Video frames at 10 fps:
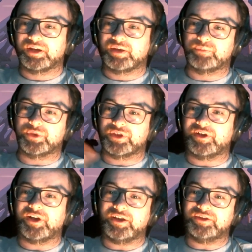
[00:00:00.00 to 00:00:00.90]
but
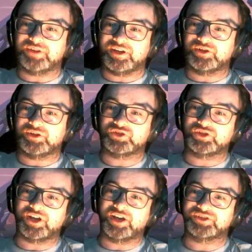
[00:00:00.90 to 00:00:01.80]
there is English
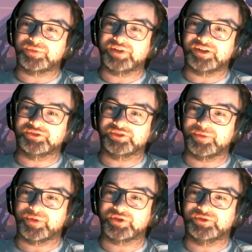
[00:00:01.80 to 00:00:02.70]
subtitles at
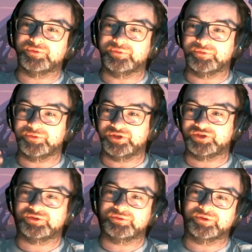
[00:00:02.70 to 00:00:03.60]
the bottom,
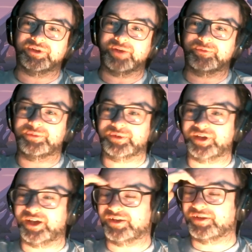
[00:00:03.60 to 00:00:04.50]
which will help
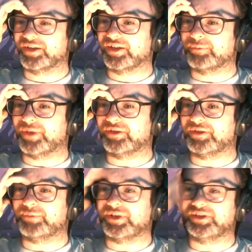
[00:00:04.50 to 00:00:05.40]

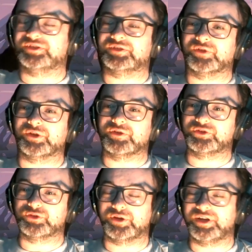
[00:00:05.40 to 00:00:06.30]
make it easy to follow the
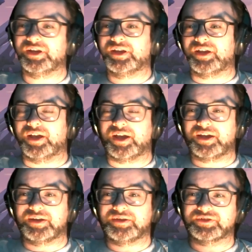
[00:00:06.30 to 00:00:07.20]
story.
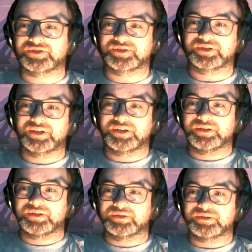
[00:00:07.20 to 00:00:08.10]
And
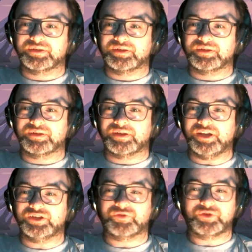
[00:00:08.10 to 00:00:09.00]

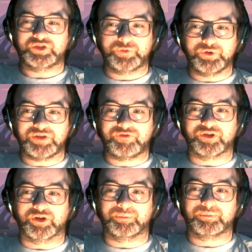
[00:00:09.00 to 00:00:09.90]
it's a very spooky
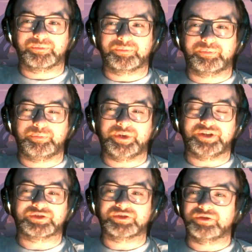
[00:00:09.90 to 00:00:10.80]
film, but
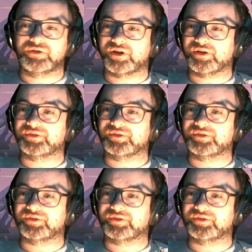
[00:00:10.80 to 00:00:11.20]
it's not.